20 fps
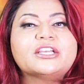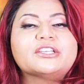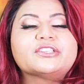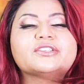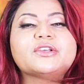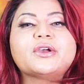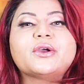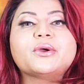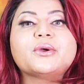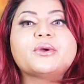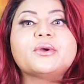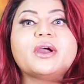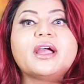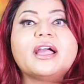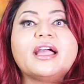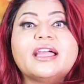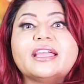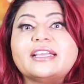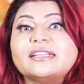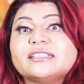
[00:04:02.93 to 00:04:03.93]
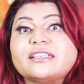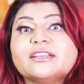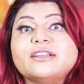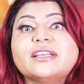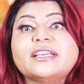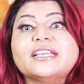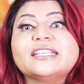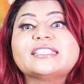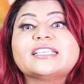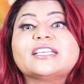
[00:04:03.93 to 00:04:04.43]
So it's
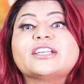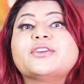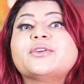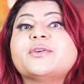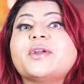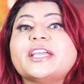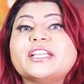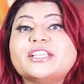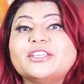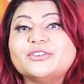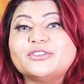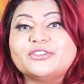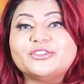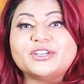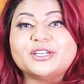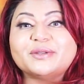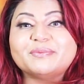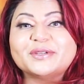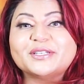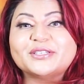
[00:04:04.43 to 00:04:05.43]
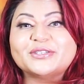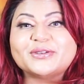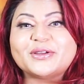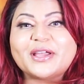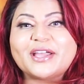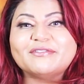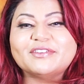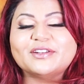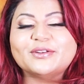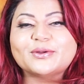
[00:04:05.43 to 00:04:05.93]
a great new treatment to
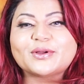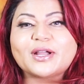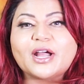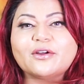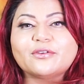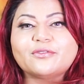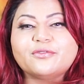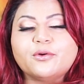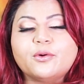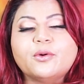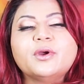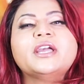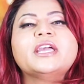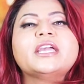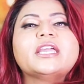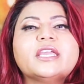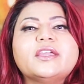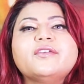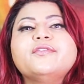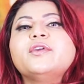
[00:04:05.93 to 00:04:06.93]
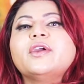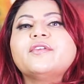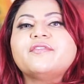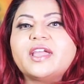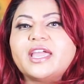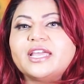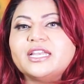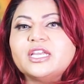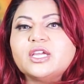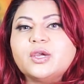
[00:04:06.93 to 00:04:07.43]
have a look out for. If you
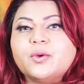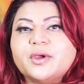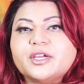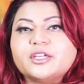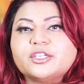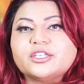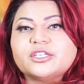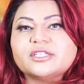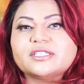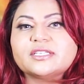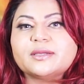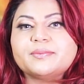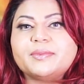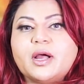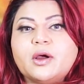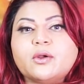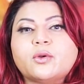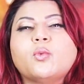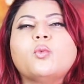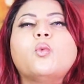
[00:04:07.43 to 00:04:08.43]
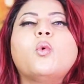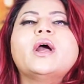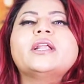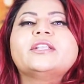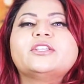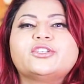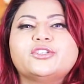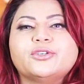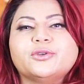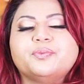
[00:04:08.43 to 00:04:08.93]
have any questions about
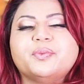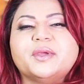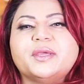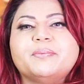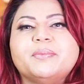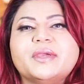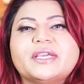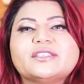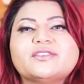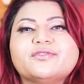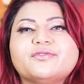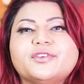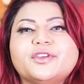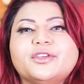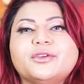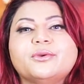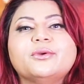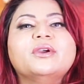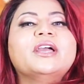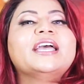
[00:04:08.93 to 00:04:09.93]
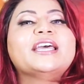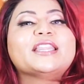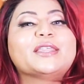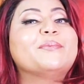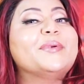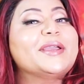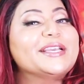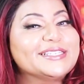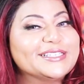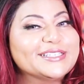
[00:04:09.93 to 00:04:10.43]
what should be best for you,
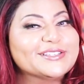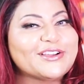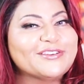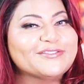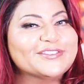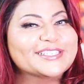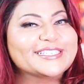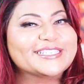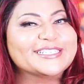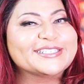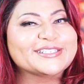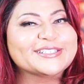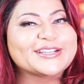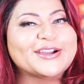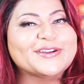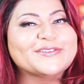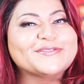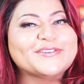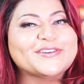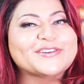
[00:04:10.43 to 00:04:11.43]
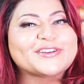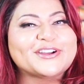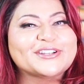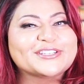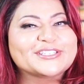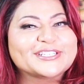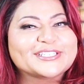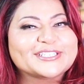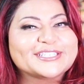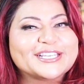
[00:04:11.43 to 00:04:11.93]
the best is obviously to go for a
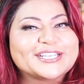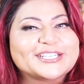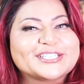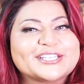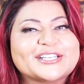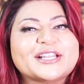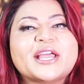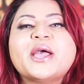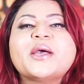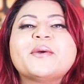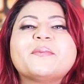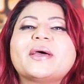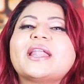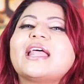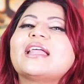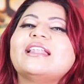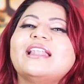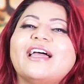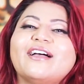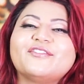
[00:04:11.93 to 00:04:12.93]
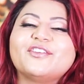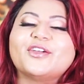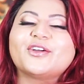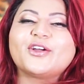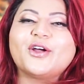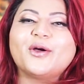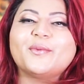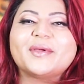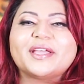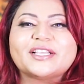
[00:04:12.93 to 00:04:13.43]
consultation, but I'd love
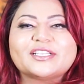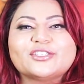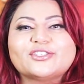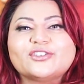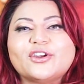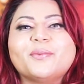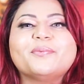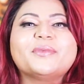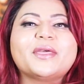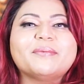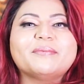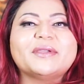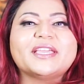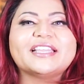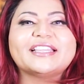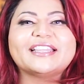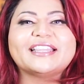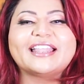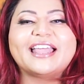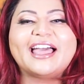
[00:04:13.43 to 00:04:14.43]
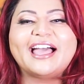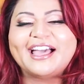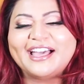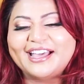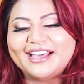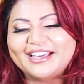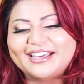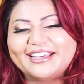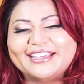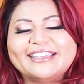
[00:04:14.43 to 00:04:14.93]
your comments. Drop them in
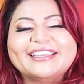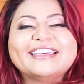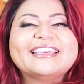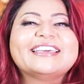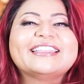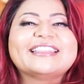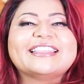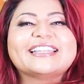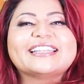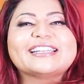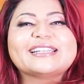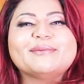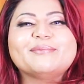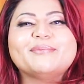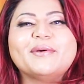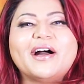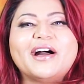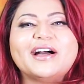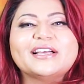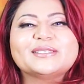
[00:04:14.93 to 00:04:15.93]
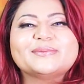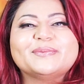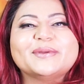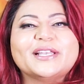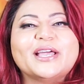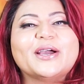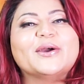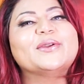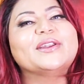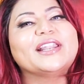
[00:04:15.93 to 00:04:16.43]
the little bars
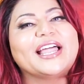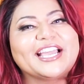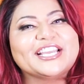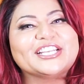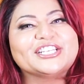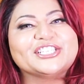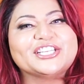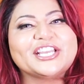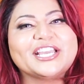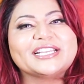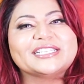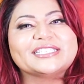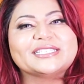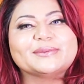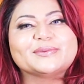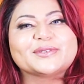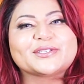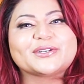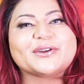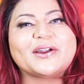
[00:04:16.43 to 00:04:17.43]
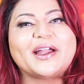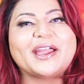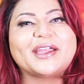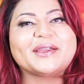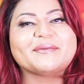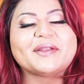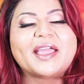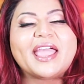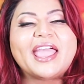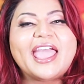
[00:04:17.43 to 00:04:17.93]
below. Like, share, and
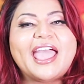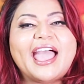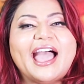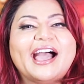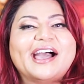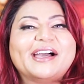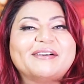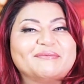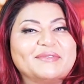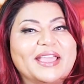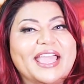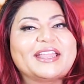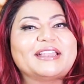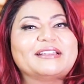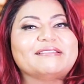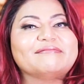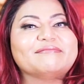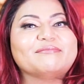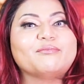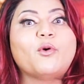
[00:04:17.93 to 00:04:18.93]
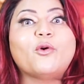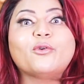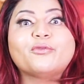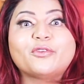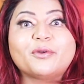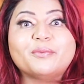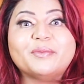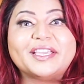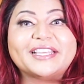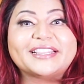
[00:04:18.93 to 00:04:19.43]
subscribe, and more
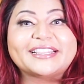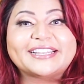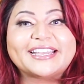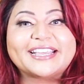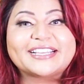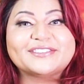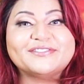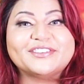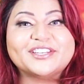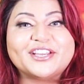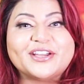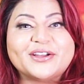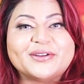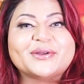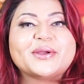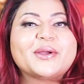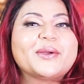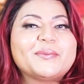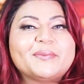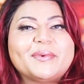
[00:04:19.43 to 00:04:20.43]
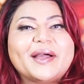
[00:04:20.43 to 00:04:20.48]
from me in the next video.